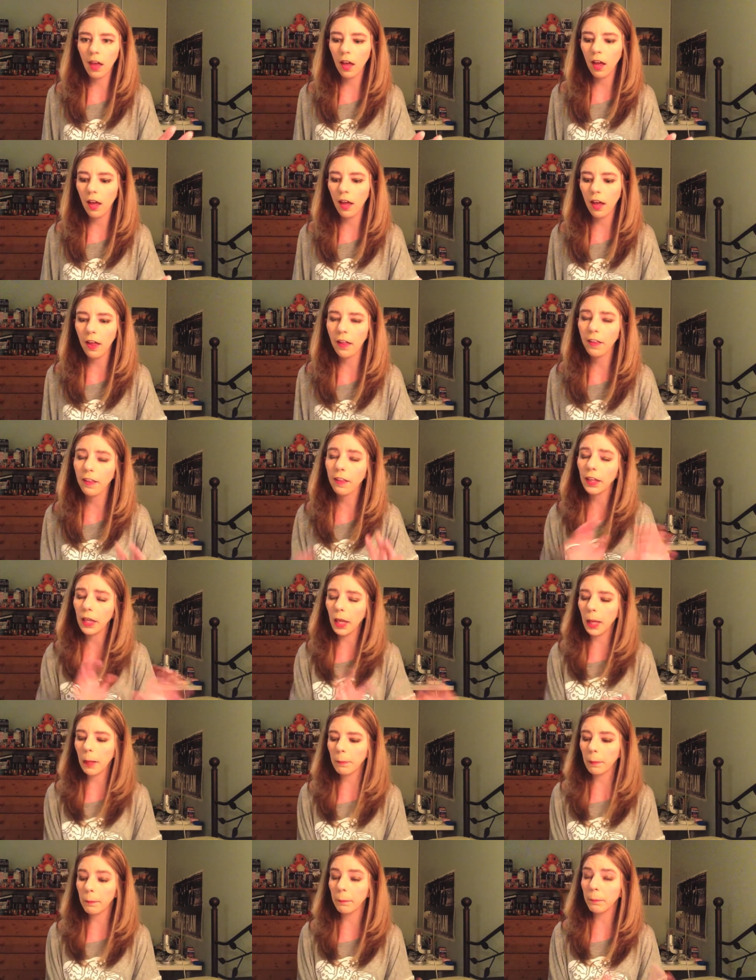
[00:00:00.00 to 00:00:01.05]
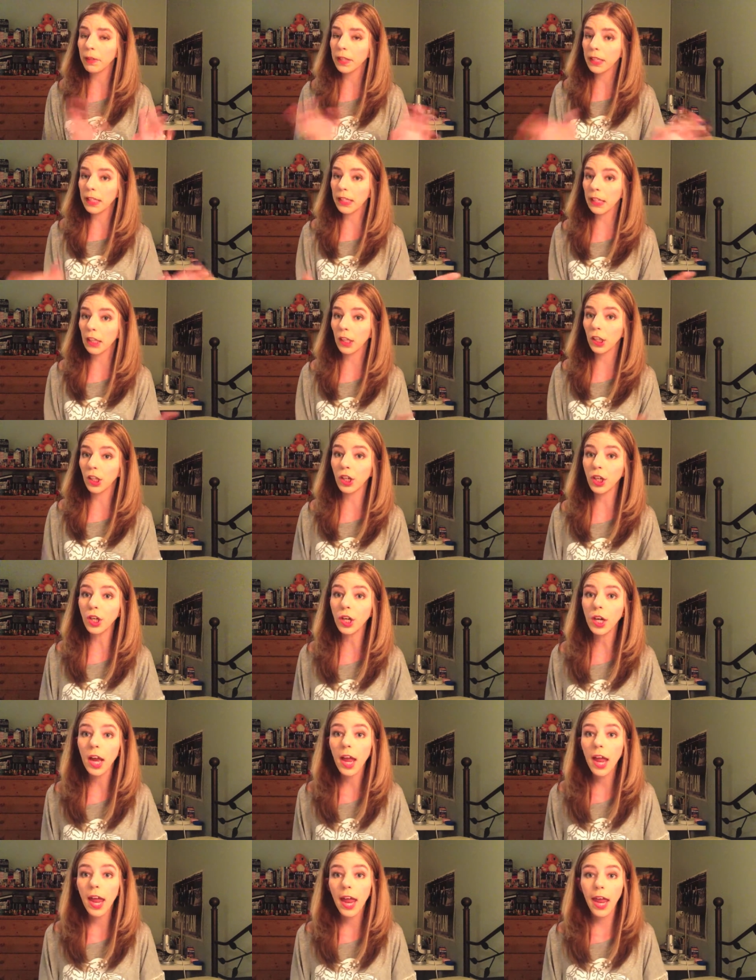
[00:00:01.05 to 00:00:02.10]
uh, the game in particular.
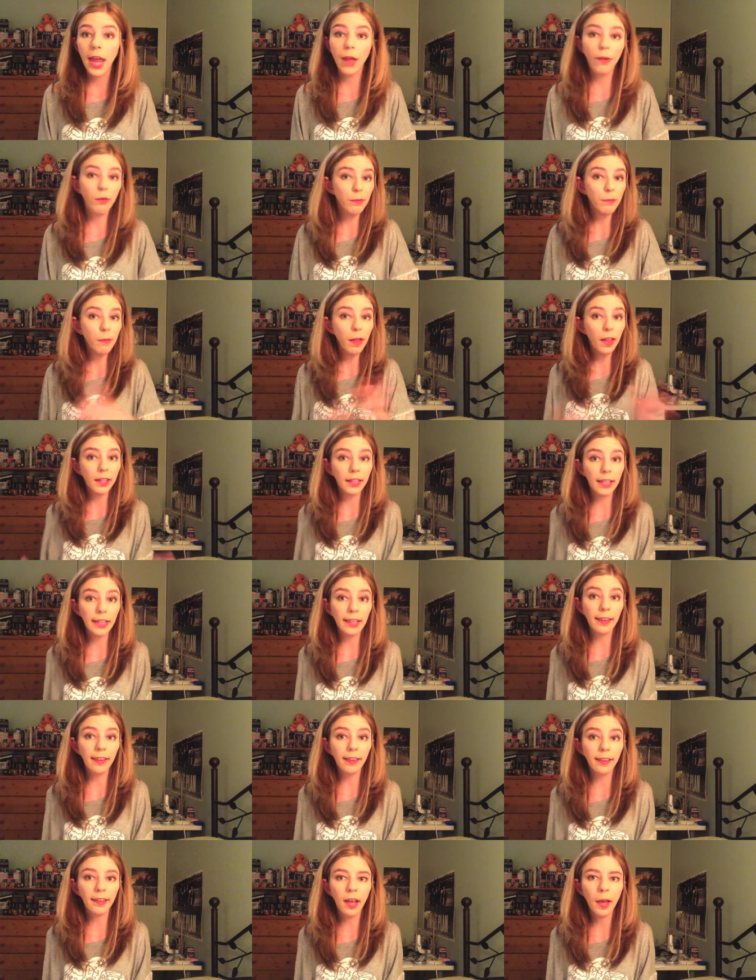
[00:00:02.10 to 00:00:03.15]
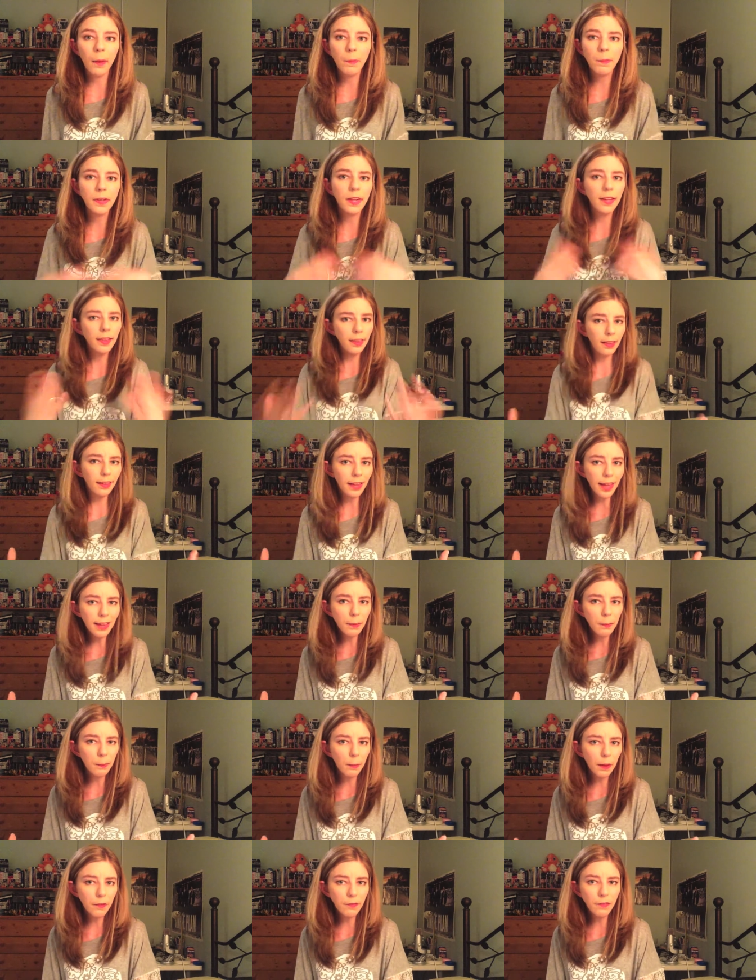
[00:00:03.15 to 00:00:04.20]
It was Melody's Escape and it's a Let's
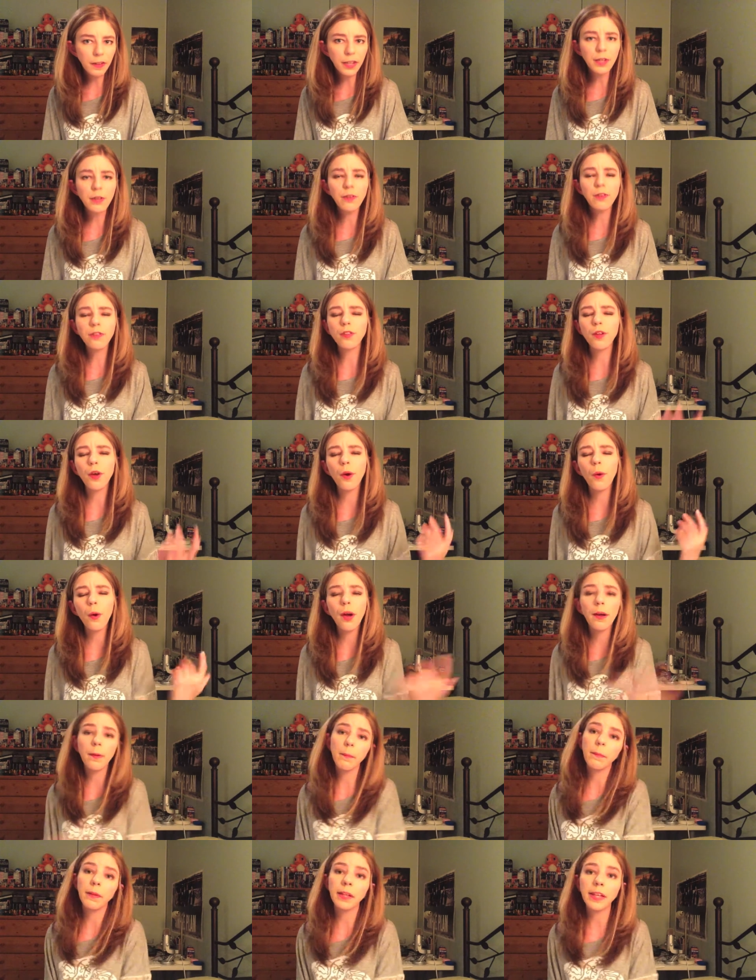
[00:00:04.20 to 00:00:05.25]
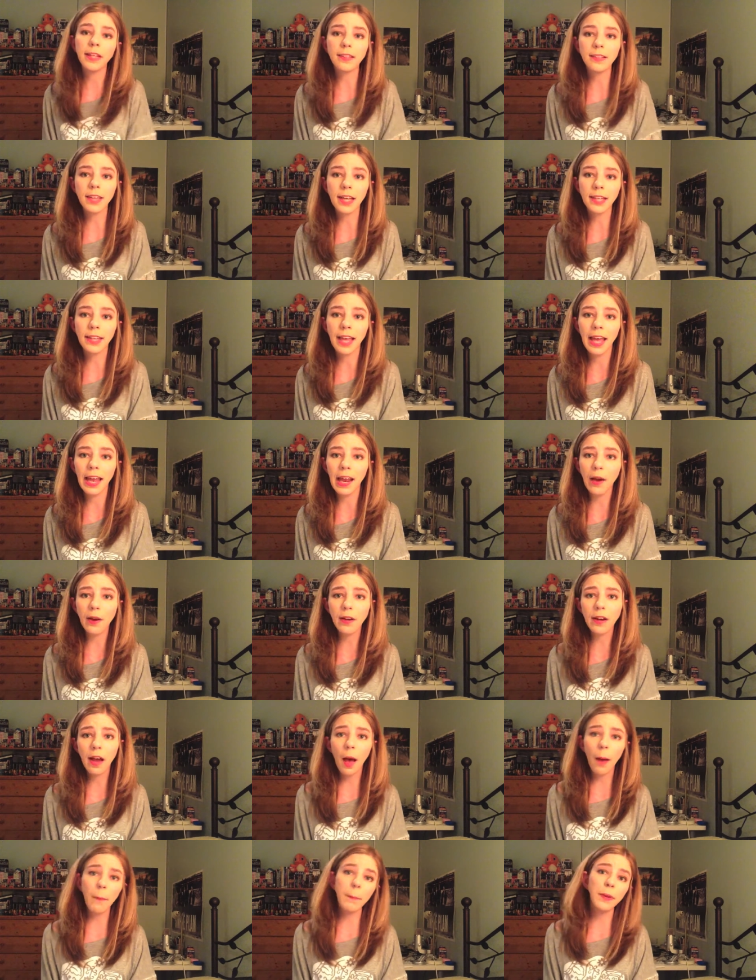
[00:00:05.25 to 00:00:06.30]
Play video. So please check that
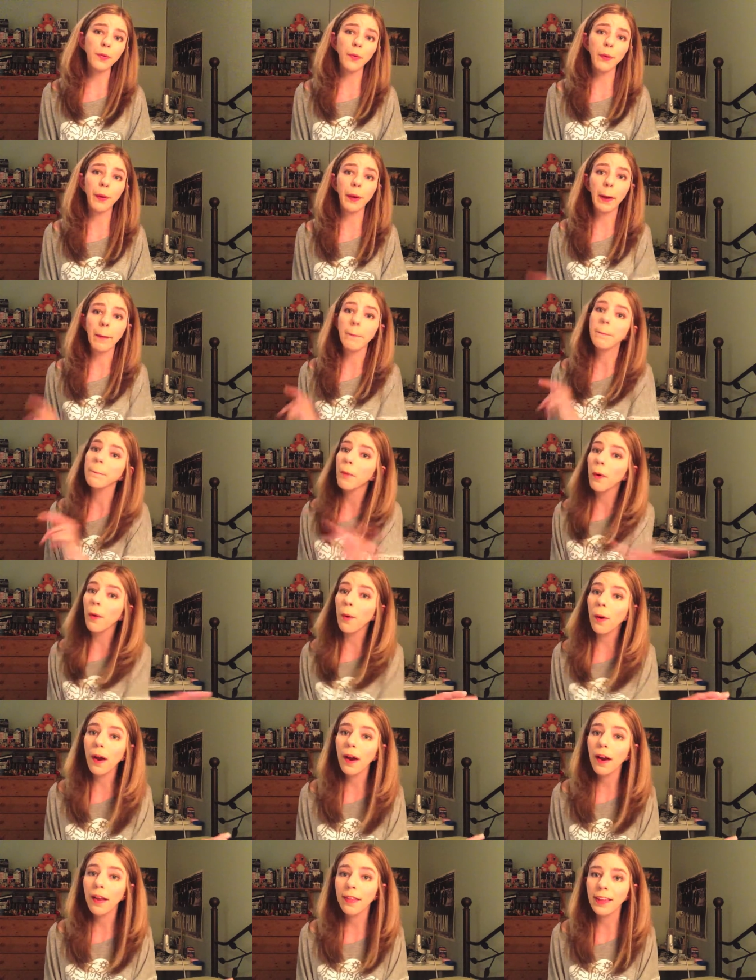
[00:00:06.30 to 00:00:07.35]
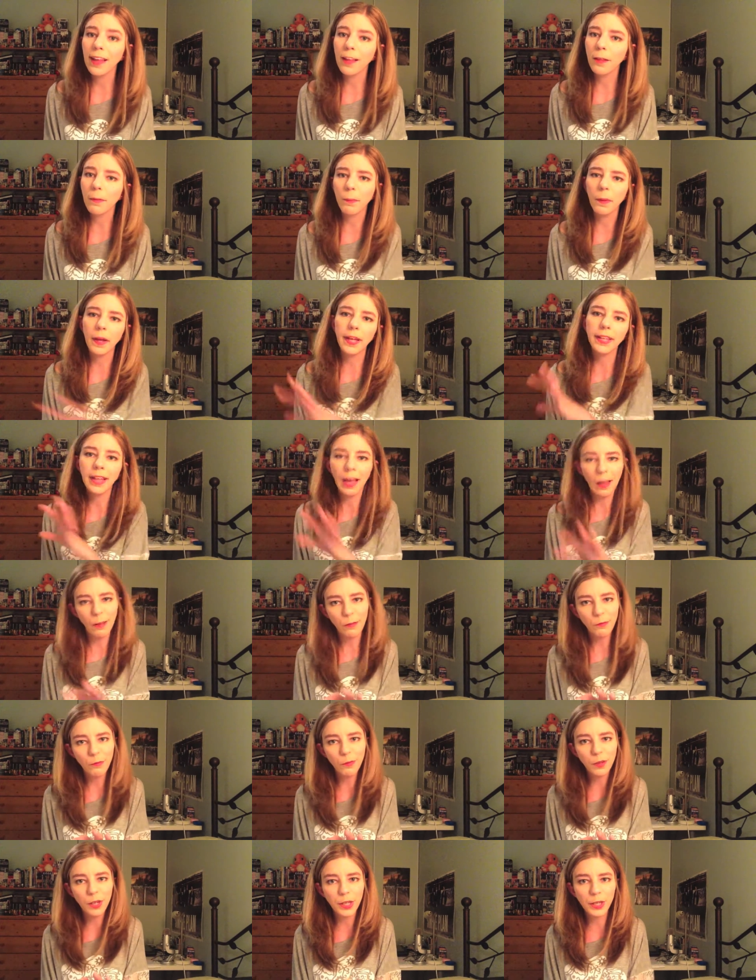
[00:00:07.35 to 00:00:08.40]
out. I'll be doing more Let's Play type
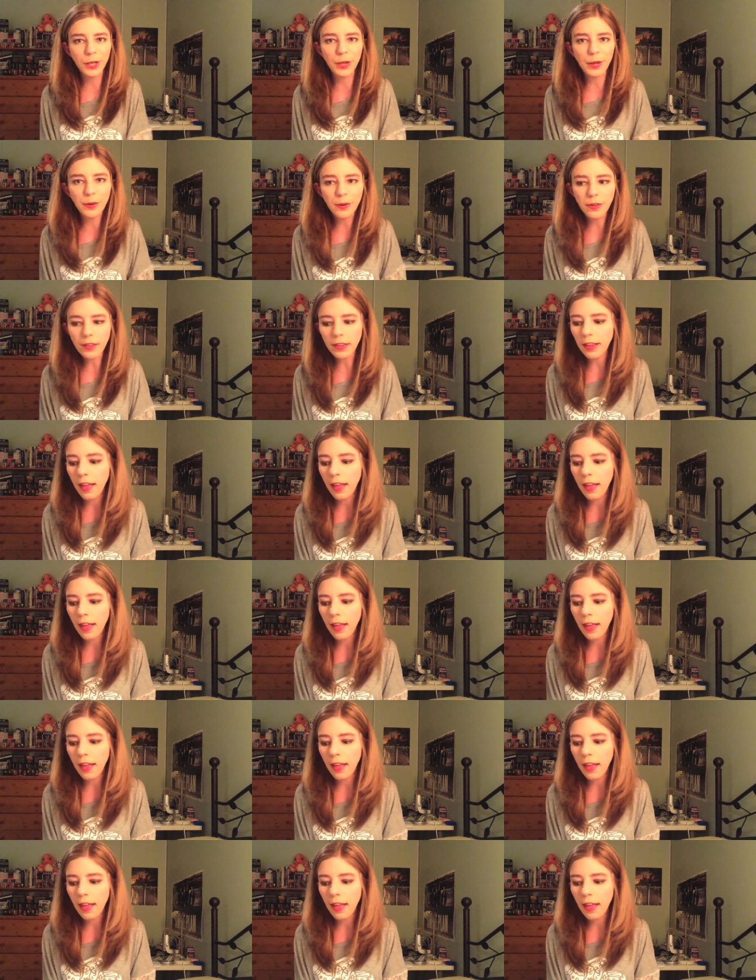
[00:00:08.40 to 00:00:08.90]
videos.